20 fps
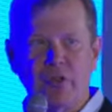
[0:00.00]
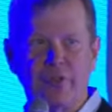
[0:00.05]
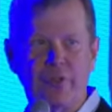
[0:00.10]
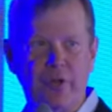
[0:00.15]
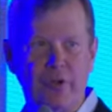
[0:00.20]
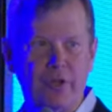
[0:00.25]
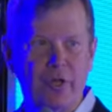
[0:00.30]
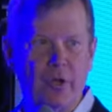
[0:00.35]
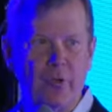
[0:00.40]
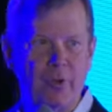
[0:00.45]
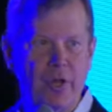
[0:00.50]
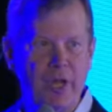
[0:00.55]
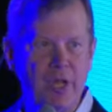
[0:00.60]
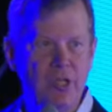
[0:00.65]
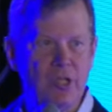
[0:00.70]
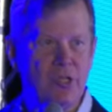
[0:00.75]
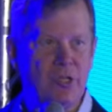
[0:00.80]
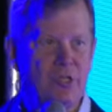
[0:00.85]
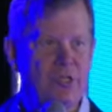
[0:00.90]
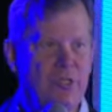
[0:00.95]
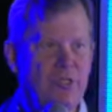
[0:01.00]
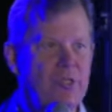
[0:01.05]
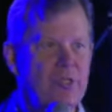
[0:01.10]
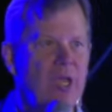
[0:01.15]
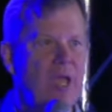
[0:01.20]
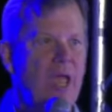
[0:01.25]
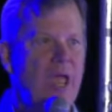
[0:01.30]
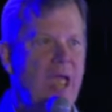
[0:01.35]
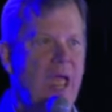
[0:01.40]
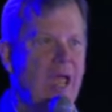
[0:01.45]
to their donations
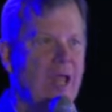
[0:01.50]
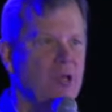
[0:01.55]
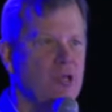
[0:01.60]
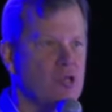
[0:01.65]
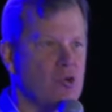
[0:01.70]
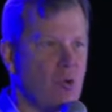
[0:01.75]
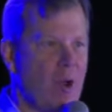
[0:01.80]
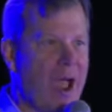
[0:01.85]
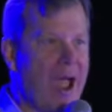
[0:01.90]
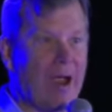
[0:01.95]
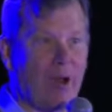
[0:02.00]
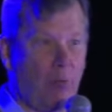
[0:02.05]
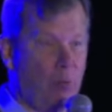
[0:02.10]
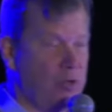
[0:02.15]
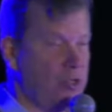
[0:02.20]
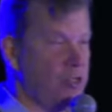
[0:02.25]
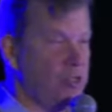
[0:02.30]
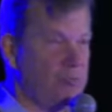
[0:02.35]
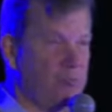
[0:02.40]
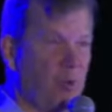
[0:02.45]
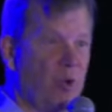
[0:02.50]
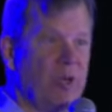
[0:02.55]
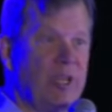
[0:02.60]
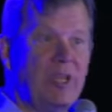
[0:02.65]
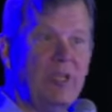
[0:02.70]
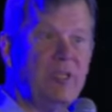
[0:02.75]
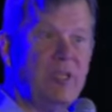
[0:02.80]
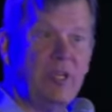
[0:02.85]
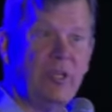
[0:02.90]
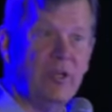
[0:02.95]
and track, which is pretty
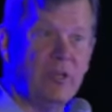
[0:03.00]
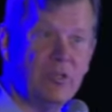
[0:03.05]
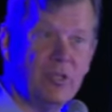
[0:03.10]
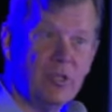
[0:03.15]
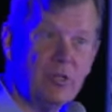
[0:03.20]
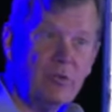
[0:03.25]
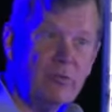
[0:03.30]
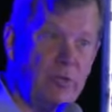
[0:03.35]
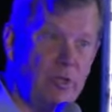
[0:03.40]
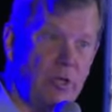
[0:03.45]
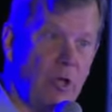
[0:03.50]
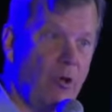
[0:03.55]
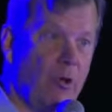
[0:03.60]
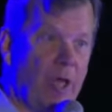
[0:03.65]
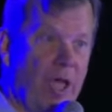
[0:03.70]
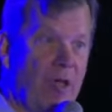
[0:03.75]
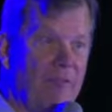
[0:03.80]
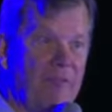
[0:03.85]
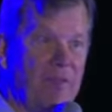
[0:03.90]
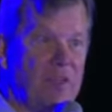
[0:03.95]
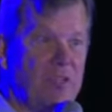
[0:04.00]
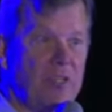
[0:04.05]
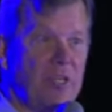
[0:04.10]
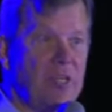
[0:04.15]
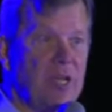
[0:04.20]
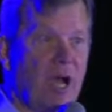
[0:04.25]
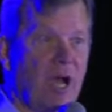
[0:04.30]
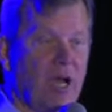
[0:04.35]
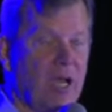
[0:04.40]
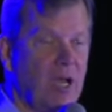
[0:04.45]
easy to do, you go to
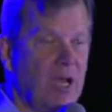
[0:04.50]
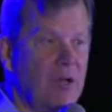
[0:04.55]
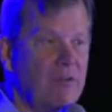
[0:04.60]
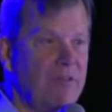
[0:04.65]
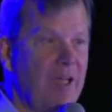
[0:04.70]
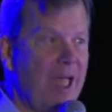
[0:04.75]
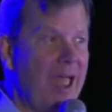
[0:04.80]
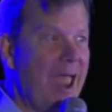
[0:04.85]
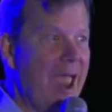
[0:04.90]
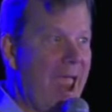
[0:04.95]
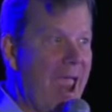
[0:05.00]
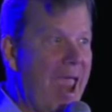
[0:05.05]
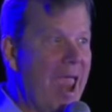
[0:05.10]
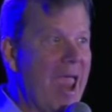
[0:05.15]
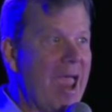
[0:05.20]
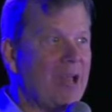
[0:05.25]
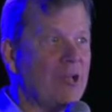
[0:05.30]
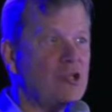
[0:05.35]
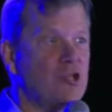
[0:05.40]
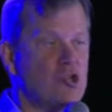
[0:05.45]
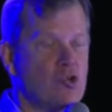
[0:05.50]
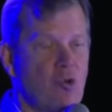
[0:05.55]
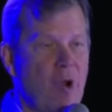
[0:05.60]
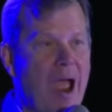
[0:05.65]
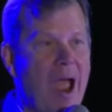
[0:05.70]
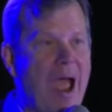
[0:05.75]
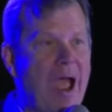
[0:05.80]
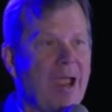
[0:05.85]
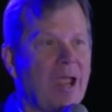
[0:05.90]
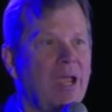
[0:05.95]
fec.gov, and
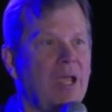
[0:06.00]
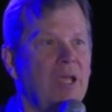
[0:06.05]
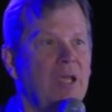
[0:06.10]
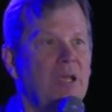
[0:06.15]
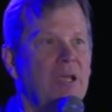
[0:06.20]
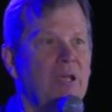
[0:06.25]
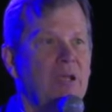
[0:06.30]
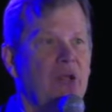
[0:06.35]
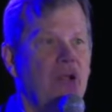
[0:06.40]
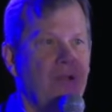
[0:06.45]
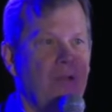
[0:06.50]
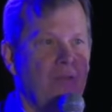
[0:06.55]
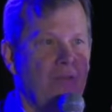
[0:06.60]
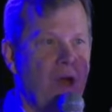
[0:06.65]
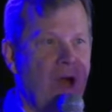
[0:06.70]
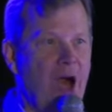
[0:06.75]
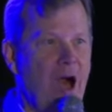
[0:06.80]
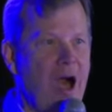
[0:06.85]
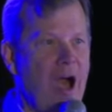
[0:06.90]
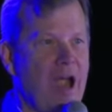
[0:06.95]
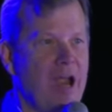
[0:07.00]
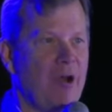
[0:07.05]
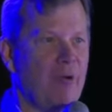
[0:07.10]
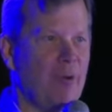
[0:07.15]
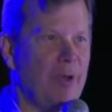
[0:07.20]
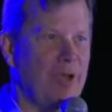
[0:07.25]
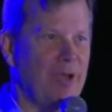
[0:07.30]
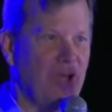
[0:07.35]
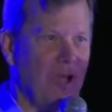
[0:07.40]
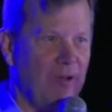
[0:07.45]
track the
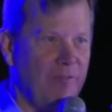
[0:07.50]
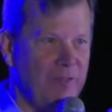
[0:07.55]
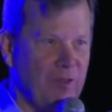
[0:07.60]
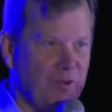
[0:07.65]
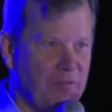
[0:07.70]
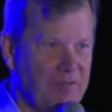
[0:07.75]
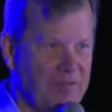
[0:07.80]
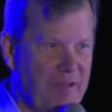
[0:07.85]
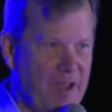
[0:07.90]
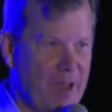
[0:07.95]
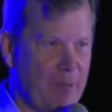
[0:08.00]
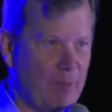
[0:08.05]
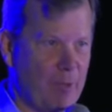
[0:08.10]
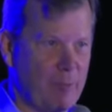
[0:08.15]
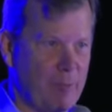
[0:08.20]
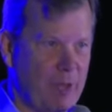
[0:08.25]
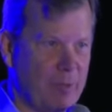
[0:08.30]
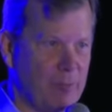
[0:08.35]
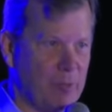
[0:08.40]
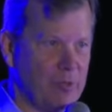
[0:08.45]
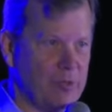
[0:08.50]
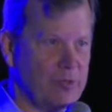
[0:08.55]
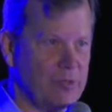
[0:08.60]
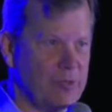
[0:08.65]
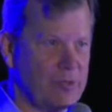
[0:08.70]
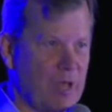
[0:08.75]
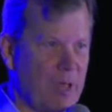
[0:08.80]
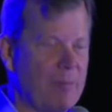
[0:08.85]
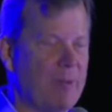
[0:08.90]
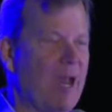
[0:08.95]
hiring of their family
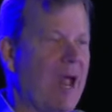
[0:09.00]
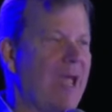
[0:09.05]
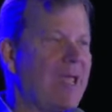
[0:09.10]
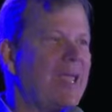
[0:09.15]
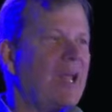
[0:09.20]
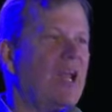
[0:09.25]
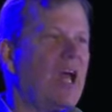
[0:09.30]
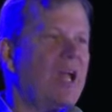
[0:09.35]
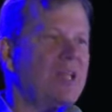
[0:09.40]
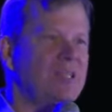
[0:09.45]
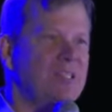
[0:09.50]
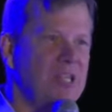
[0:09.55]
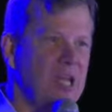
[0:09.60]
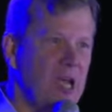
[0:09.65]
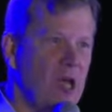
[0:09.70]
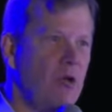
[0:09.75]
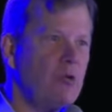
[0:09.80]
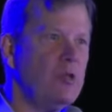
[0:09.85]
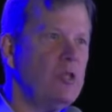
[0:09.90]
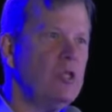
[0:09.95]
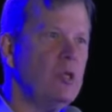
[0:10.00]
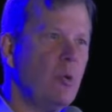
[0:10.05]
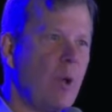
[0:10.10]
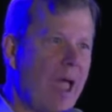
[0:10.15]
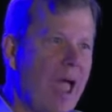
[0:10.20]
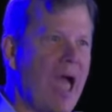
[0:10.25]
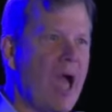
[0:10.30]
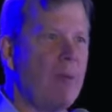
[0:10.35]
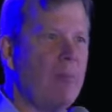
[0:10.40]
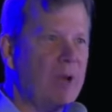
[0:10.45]
members. I mean, I cannot tell you
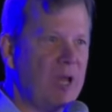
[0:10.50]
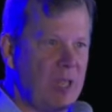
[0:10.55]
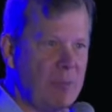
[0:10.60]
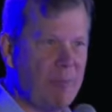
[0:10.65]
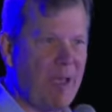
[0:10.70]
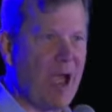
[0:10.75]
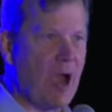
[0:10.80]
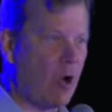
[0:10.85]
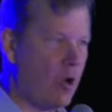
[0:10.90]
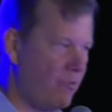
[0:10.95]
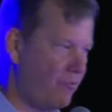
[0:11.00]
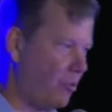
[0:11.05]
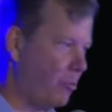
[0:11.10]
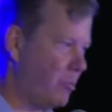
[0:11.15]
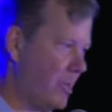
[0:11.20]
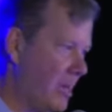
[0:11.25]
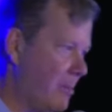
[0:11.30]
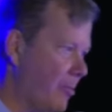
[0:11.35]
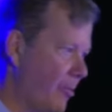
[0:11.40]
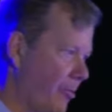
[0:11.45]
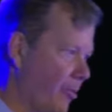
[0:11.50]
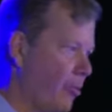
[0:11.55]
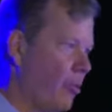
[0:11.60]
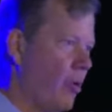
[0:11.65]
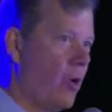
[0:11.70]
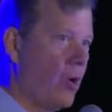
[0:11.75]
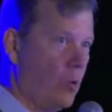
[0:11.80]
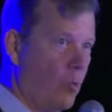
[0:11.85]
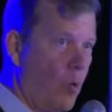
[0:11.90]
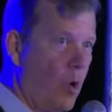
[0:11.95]
how many powerful people there
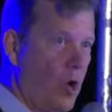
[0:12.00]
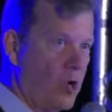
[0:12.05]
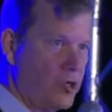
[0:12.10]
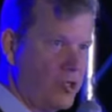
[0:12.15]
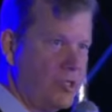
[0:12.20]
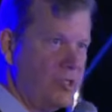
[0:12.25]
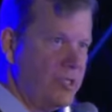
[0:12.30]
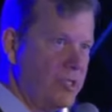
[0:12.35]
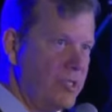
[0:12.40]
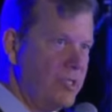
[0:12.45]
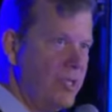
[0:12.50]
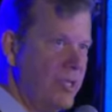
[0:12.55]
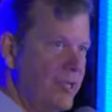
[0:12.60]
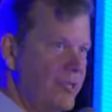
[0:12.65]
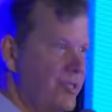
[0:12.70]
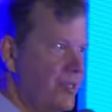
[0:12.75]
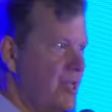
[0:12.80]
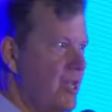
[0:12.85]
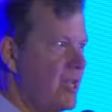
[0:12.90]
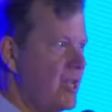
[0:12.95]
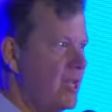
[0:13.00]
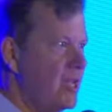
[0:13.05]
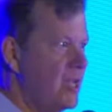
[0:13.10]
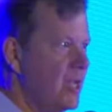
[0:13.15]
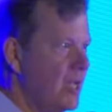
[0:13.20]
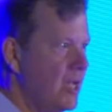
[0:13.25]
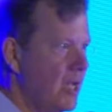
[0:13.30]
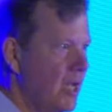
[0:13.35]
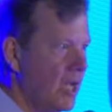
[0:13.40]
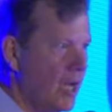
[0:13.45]
are in Washington, D.C.
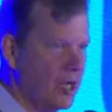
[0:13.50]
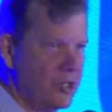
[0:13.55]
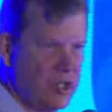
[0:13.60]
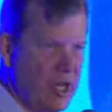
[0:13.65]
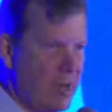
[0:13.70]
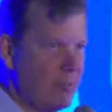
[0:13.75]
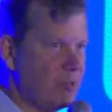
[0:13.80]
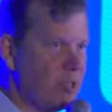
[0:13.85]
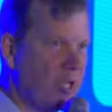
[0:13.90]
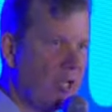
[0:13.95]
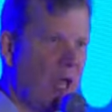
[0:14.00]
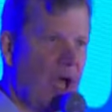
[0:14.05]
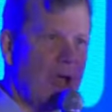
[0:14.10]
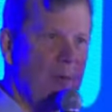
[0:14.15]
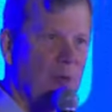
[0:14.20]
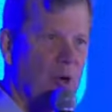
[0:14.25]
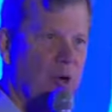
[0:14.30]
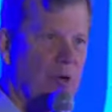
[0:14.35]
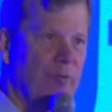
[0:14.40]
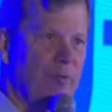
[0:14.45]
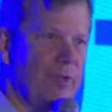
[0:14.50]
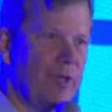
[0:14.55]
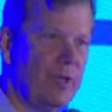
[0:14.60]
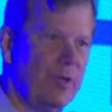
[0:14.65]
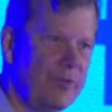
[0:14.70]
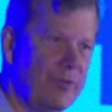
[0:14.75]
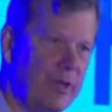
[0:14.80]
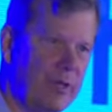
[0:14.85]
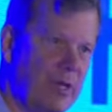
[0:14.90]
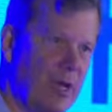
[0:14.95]
Uh, James Clyburn,
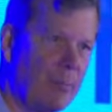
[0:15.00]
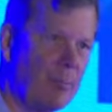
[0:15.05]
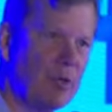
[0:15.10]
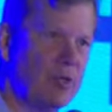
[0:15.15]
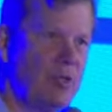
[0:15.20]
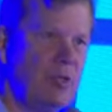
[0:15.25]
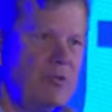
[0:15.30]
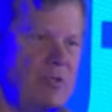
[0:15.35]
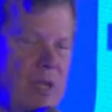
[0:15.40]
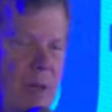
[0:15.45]
the, the number two